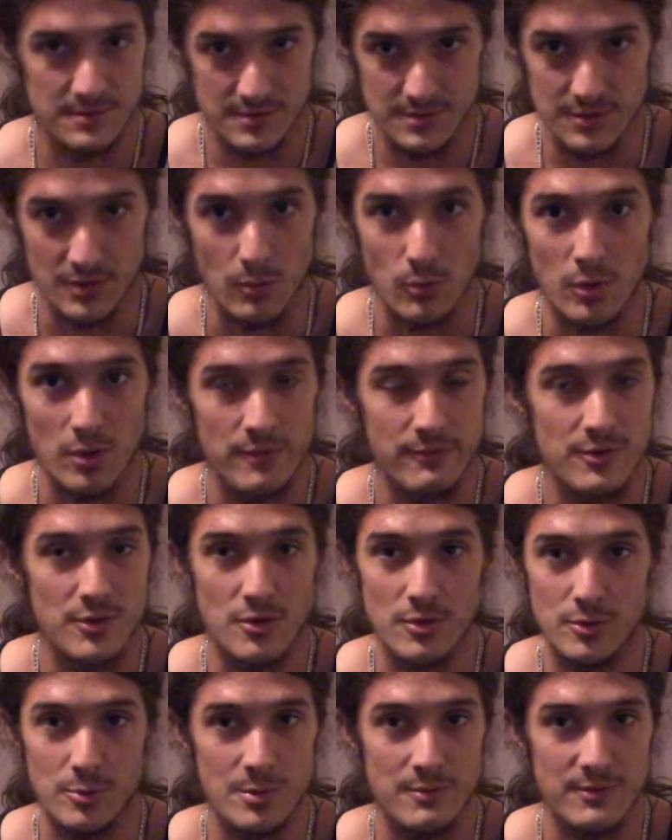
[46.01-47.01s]
Don't worry if you don't
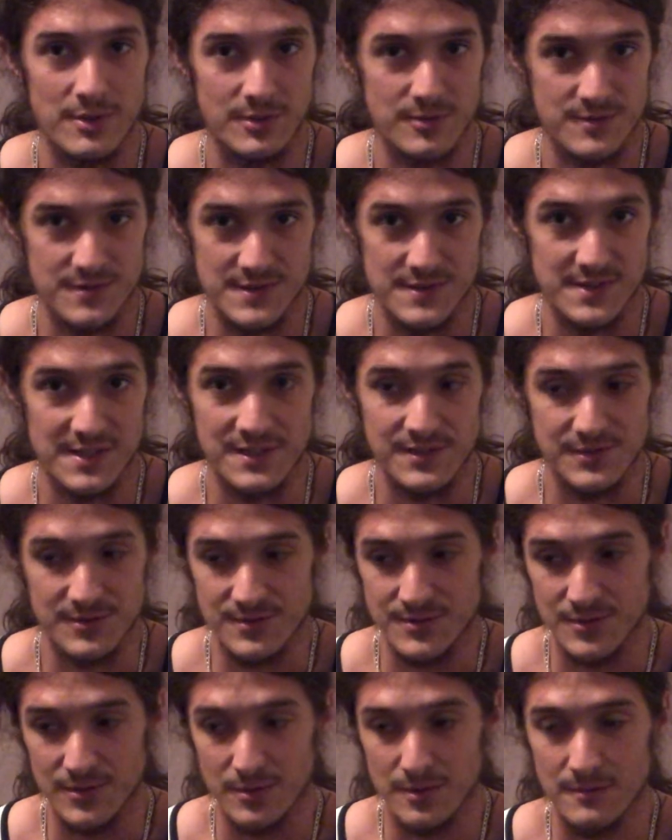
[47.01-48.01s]
know what vectors and
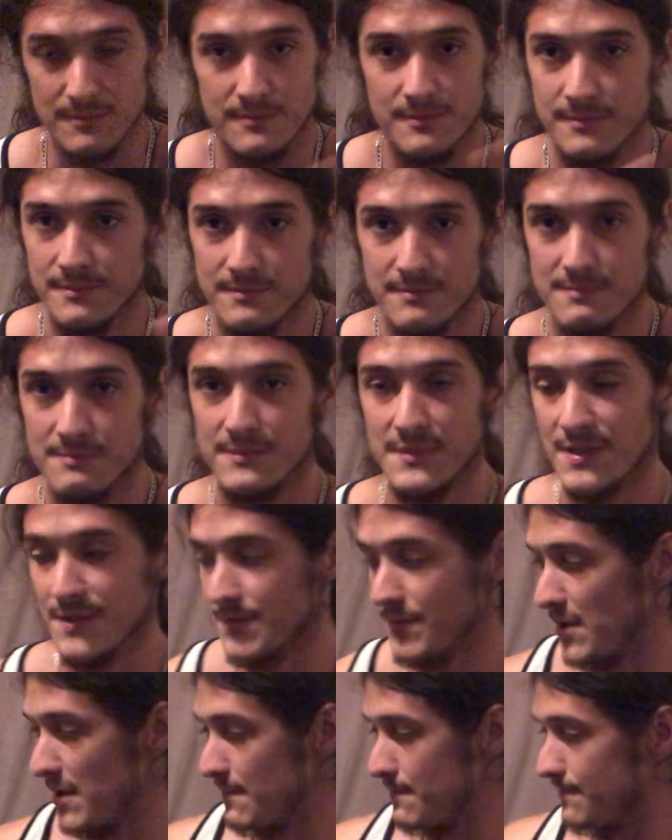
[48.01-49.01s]
tensors are, that's
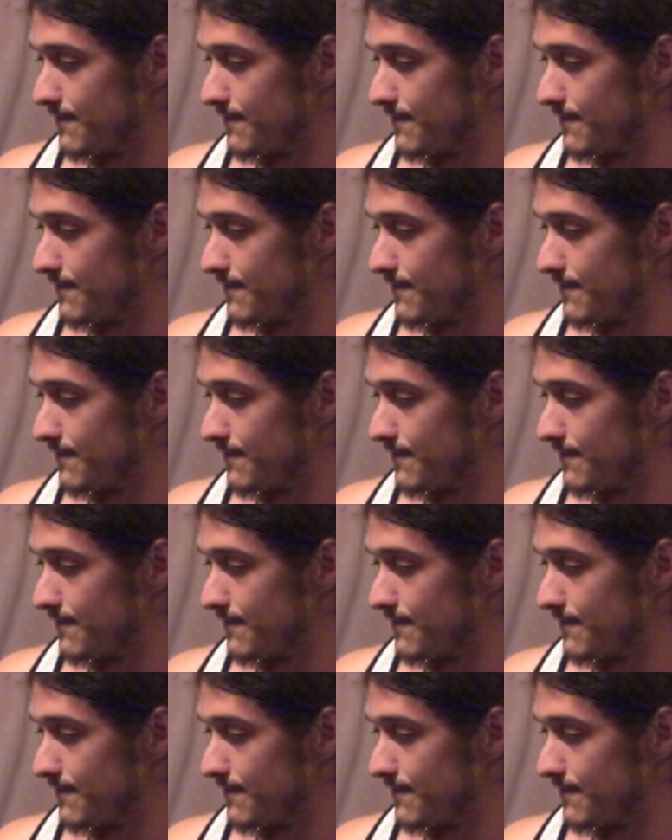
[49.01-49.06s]
fine.